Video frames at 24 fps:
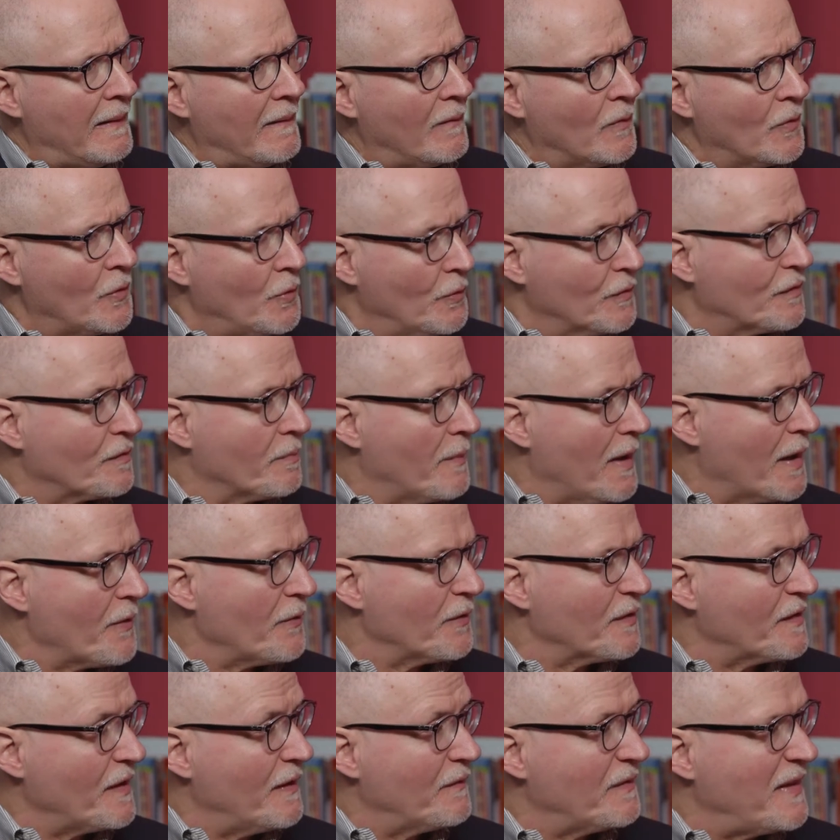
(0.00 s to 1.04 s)
whose
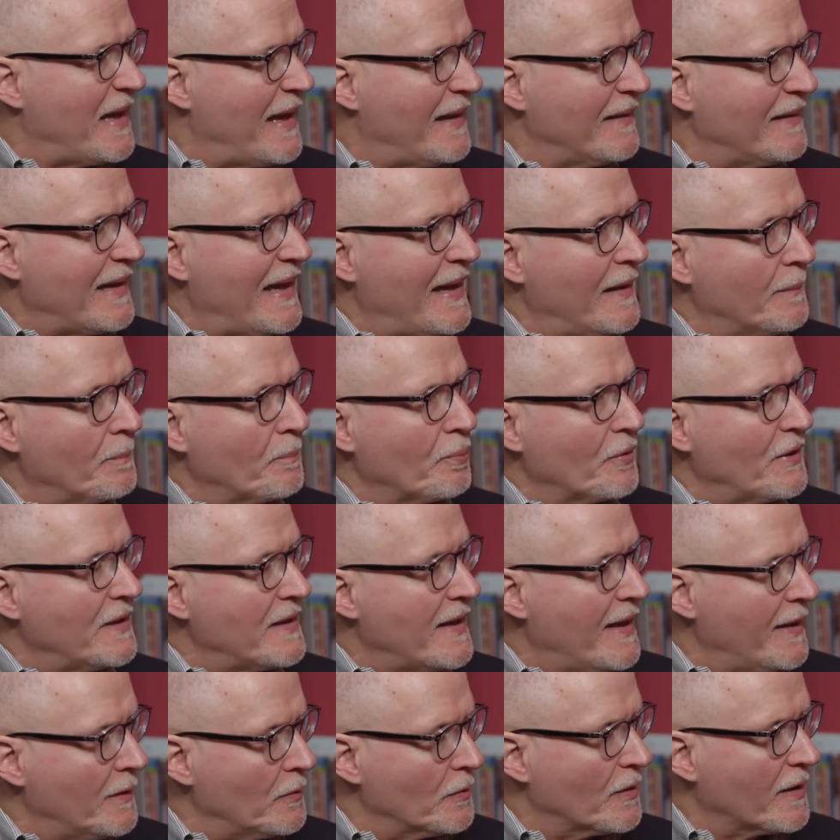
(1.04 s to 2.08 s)
mothers have not had
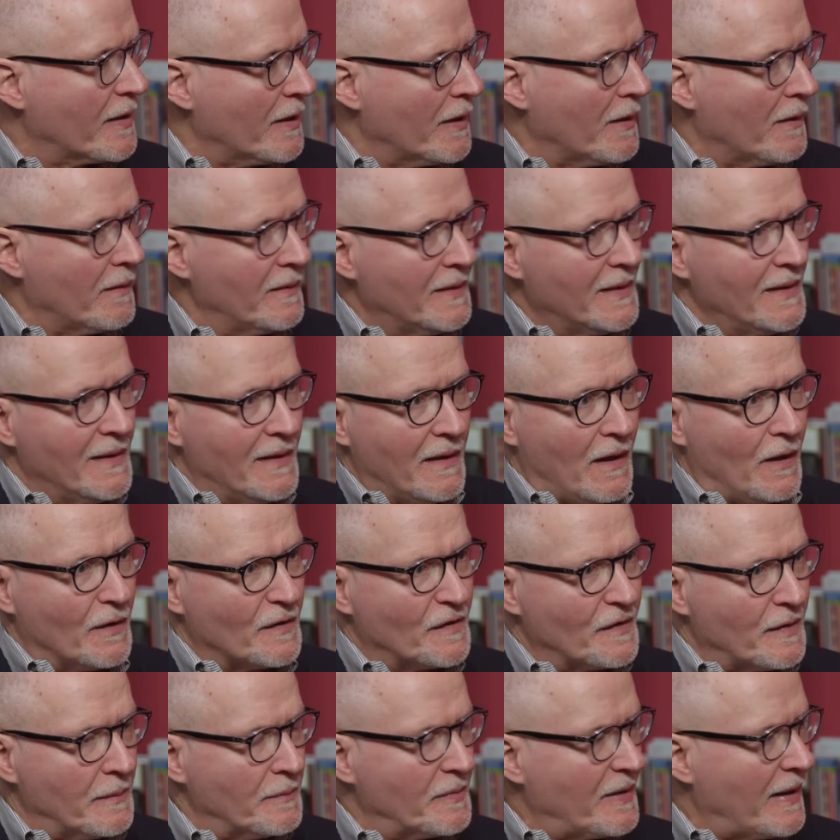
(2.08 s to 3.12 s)
prenatal care are
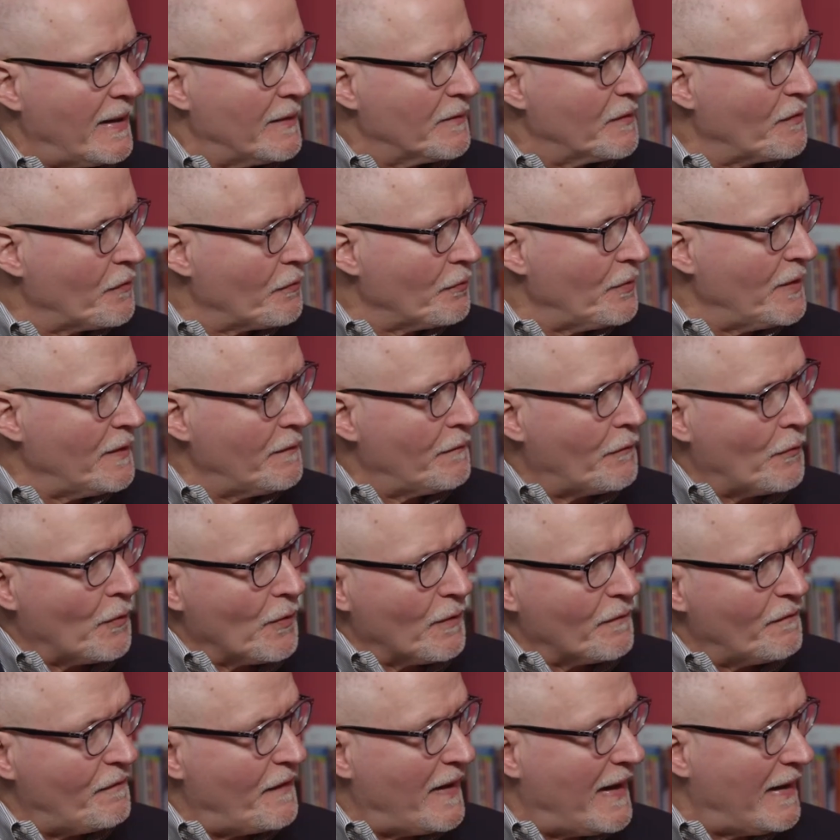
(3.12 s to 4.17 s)
sometimes 3,
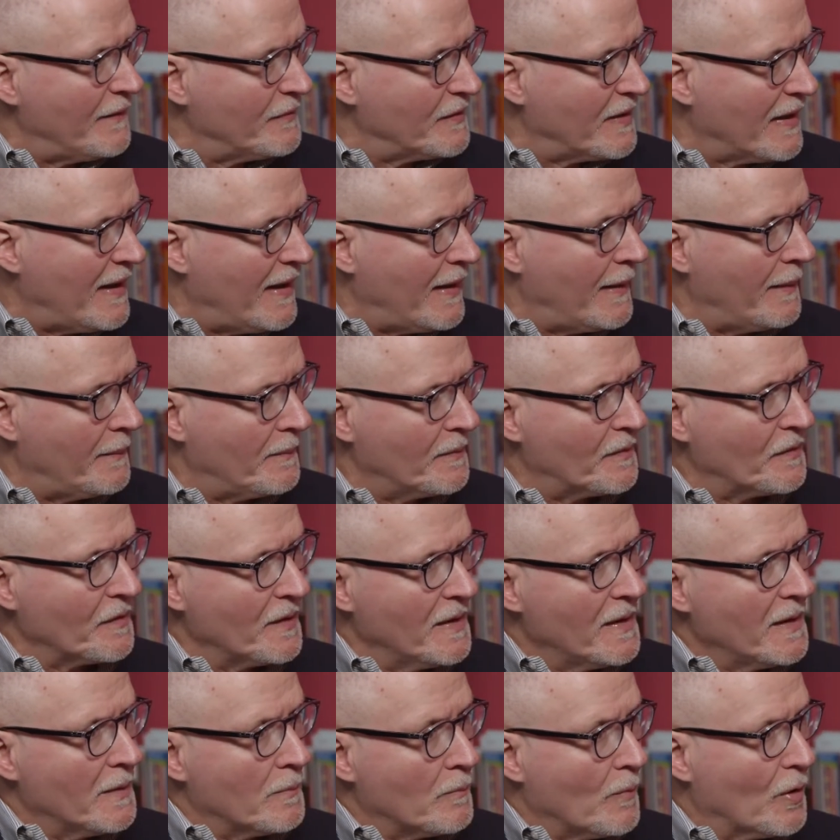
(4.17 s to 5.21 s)
4, 5 times
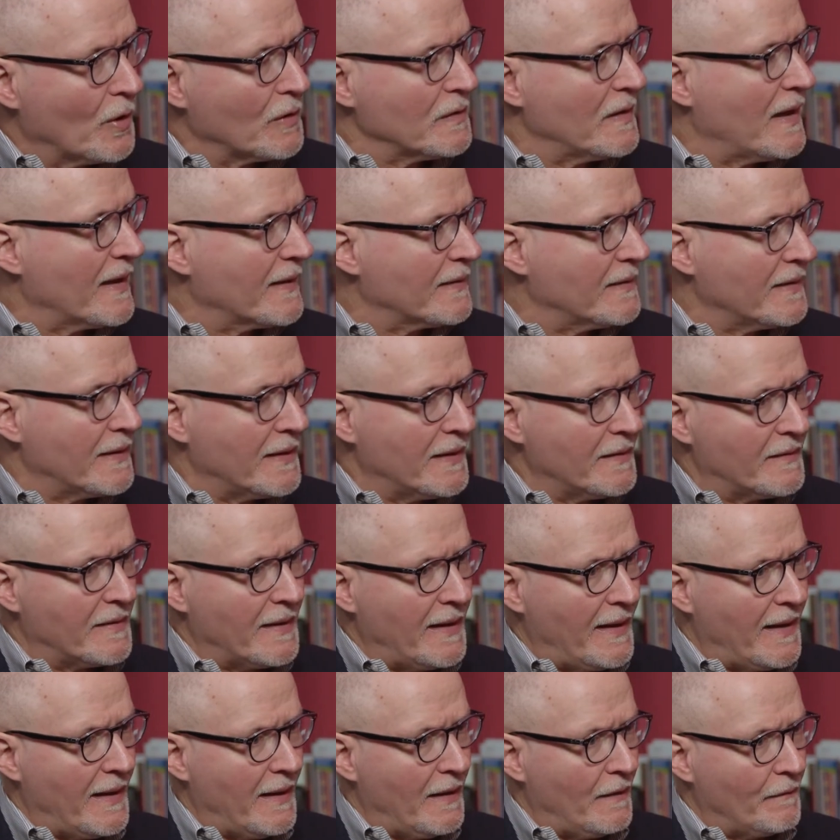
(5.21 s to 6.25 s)
more likely
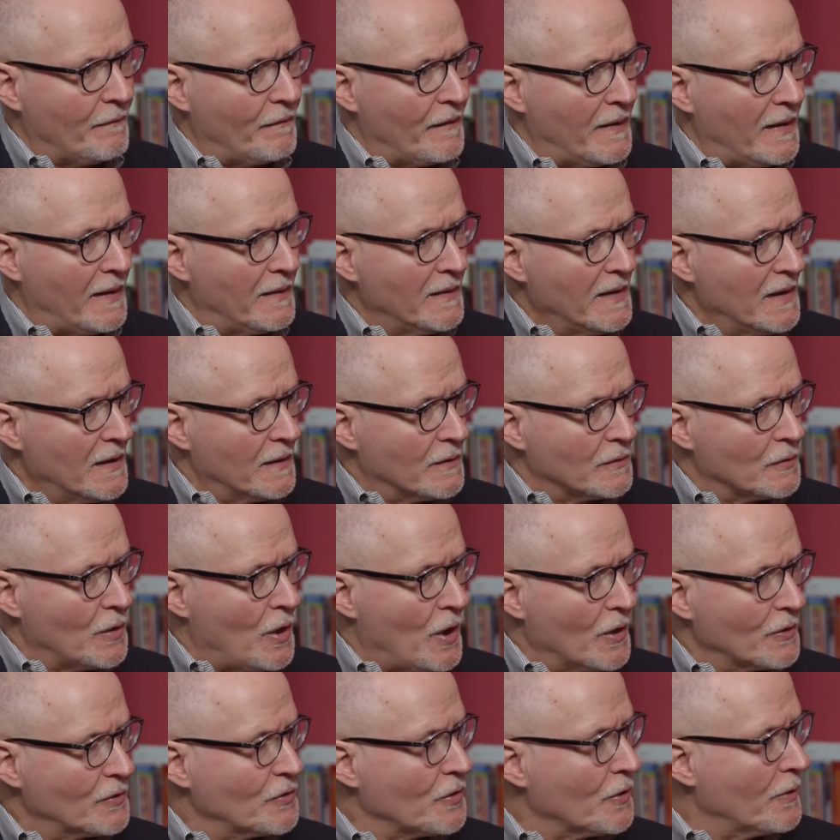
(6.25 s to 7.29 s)
to have
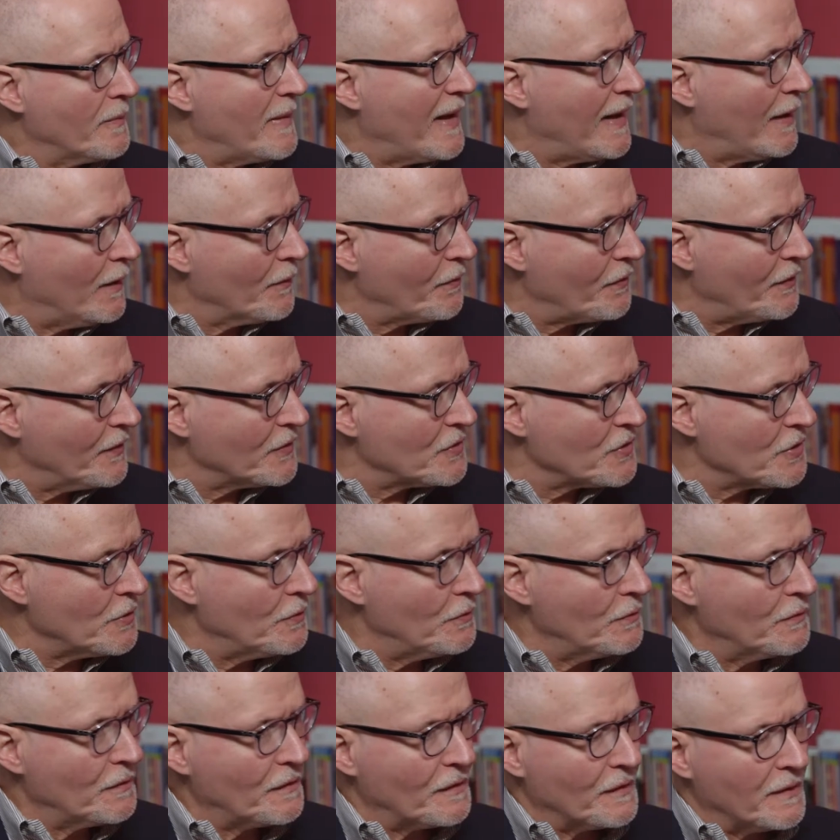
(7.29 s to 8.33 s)
long-term health
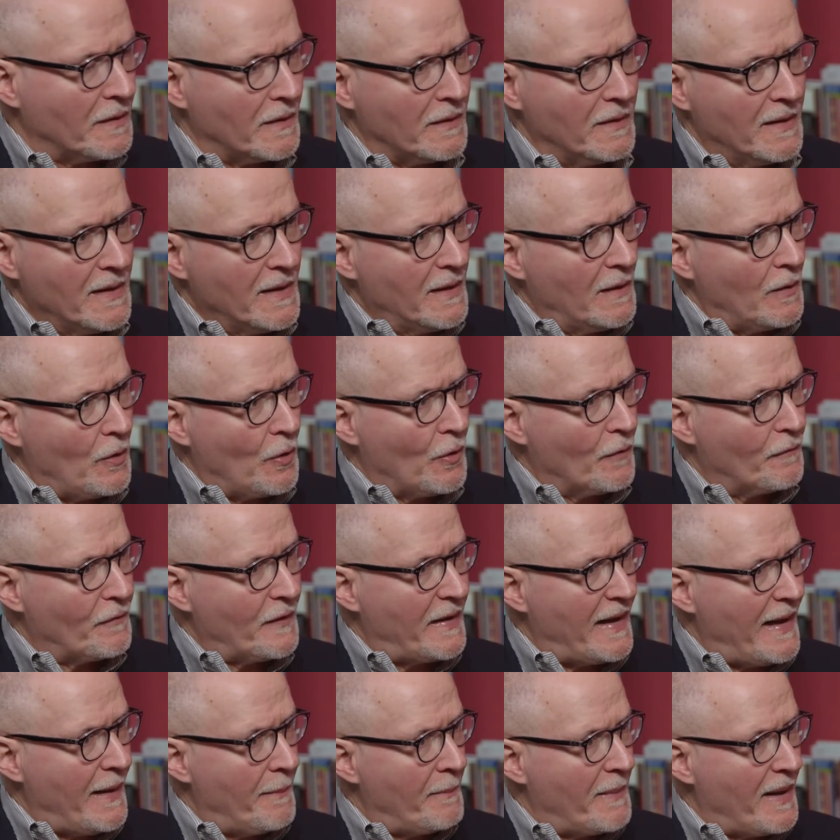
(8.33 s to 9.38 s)
issues, or for
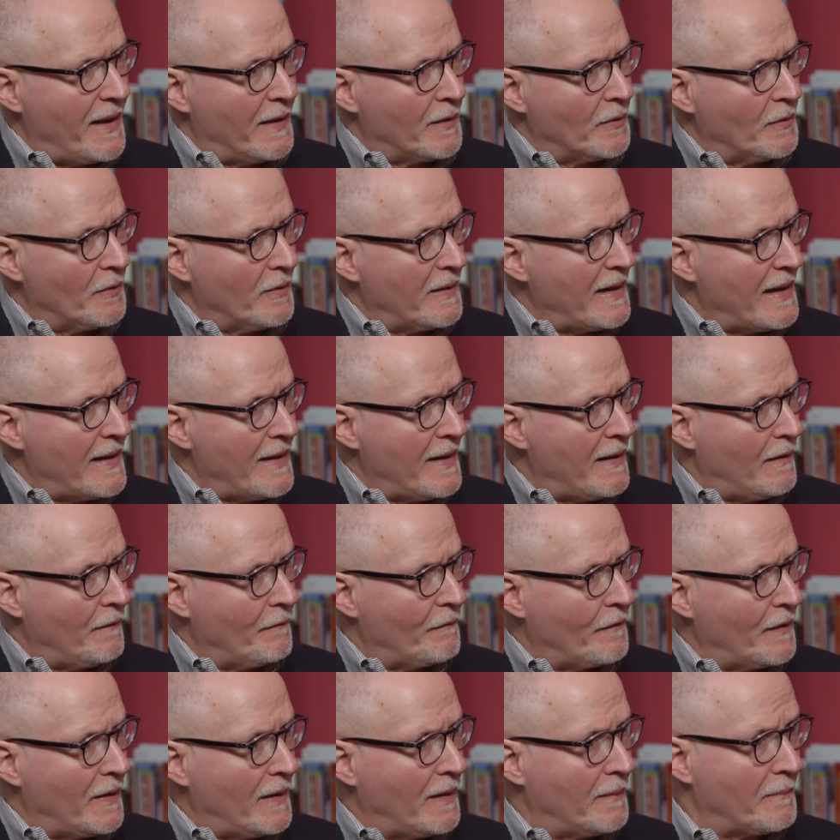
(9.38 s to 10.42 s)
that matter,
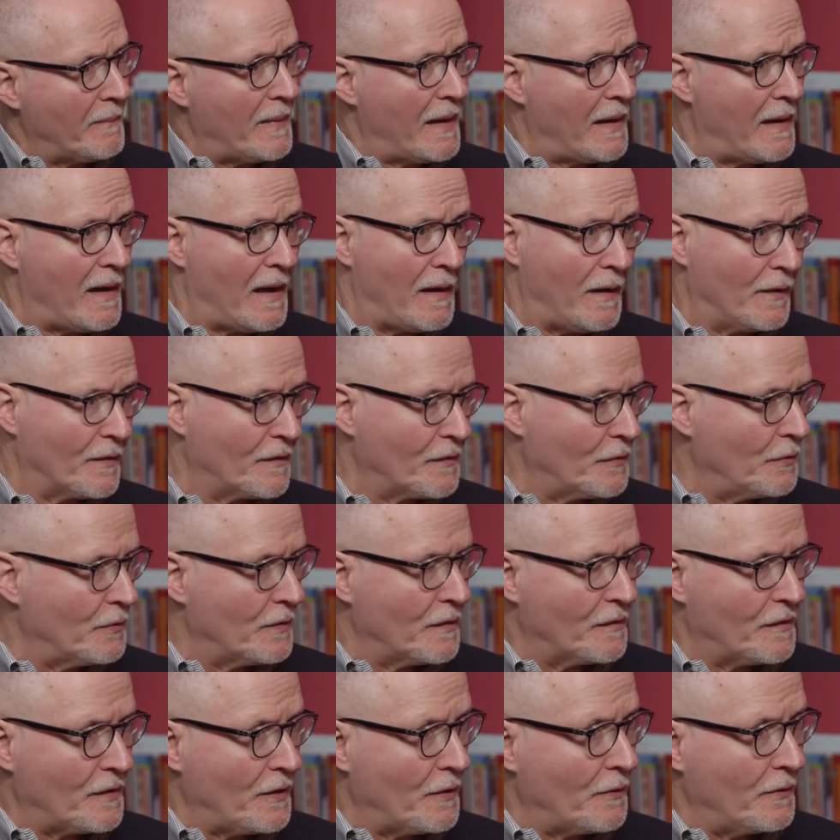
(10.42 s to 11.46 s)
have our
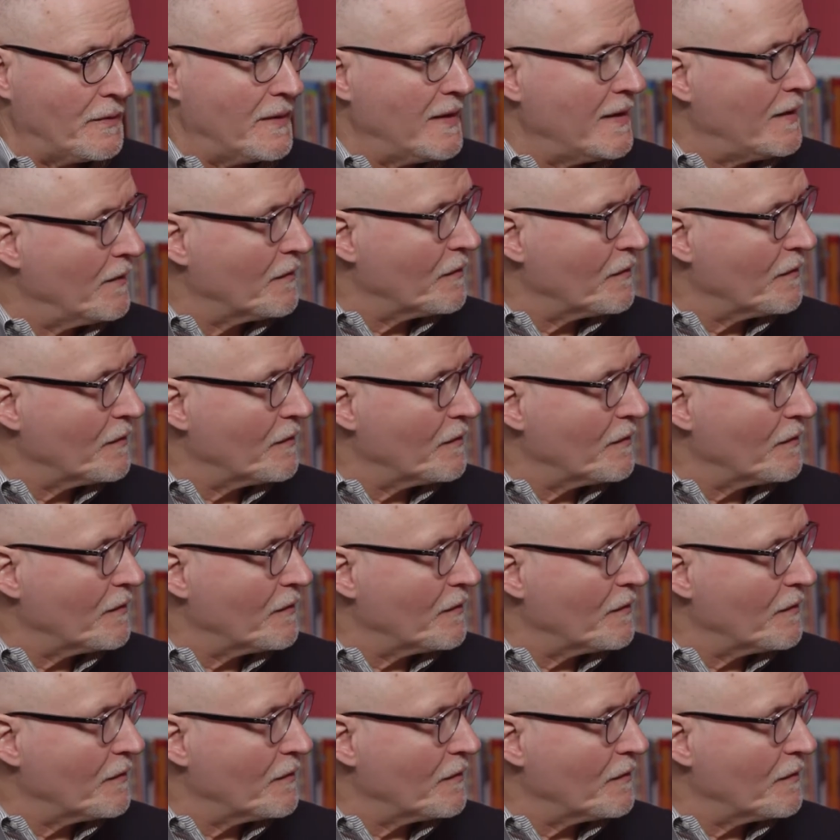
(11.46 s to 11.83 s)
students that are in need of